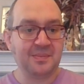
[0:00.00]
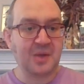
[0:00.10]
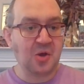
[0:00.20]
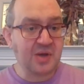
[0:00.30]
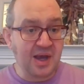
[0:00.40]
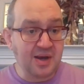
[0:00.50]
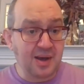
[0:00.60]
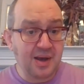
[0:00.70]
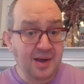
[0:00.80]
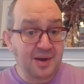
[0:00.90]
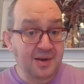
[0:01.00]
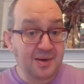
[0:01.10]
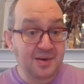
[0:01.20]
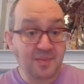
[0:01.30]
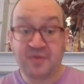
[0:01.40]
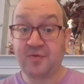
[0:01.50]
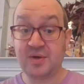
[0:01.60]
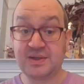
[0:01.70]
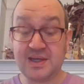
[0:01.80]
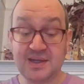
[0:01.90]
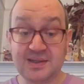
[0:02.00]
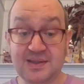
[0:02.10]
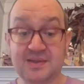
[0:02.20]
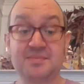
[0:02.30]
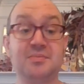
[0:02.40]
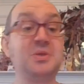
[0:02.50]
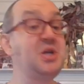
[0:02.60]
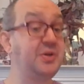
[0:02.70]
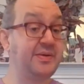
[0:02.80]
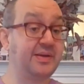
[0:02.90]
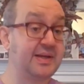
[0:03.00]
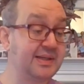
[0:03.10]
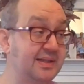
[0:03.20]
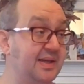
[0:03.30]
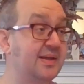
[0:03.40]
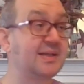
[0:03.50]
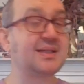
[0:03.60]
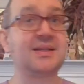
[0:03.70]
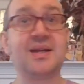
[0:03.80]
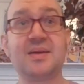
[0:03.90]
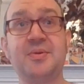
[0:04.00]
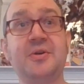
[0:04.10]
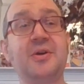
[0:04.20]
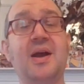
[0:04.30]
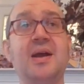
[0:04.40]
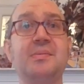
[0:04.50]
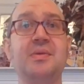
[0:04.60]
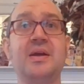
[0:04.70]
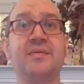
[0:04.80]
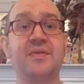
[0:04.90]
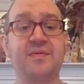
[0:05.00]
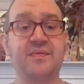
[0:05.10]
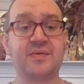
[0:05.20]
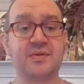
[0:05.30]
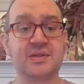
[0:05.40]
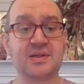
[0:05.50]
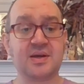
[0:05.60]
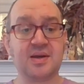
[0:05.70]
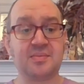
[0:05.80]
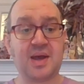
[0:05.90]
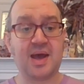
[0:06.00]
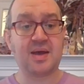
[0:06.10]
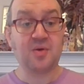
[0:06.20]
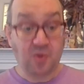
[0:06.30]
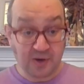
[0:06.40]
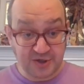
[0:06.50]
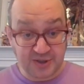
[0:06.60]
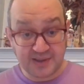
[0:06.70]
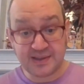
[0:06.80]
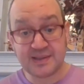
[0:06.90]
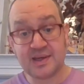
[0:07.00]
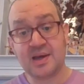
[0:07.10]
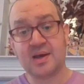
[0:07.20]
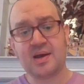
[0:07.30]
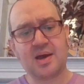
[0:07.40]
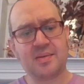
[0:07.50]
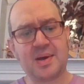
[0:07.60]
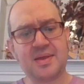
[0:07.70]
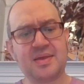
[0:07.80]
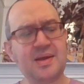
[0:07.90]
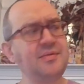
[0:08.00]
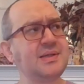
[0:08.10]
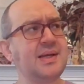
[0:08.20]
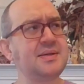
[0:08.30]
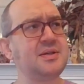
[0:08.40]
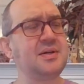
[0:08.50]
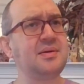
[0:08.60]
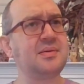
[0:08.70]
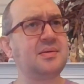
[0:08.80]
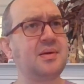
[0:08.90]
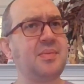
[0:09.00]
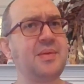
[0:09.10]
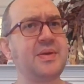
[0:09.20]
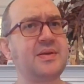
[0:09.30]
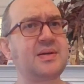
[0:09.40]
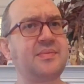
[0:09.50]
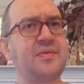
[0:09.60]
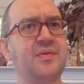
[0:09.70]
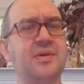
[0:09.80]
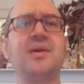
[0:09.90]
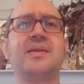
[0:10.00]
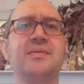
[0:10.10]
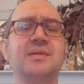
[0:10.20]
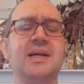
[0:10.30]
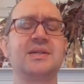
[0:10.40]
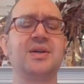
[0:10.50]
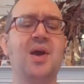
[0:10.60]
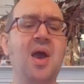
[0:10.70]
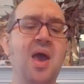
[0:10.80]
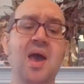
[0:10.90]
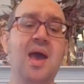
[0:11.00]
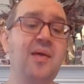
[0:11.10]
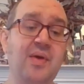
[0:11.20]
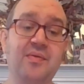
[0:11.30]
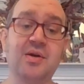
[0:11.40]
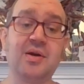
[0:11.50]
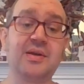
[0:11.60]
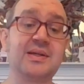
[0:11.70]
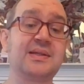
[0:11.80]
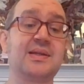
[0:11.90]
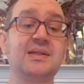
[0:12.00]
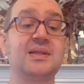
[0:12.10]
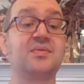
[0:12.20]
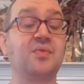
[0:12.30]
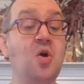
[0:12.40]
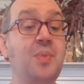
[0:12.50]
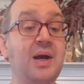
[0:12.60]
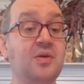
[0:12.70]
Okay, number 46, new to the list. This is Deck Builder. I played it for the first time at Origins. I think it was last year. It might have been the time before. No, I think it was last year. Anyway, regardless, this is Robot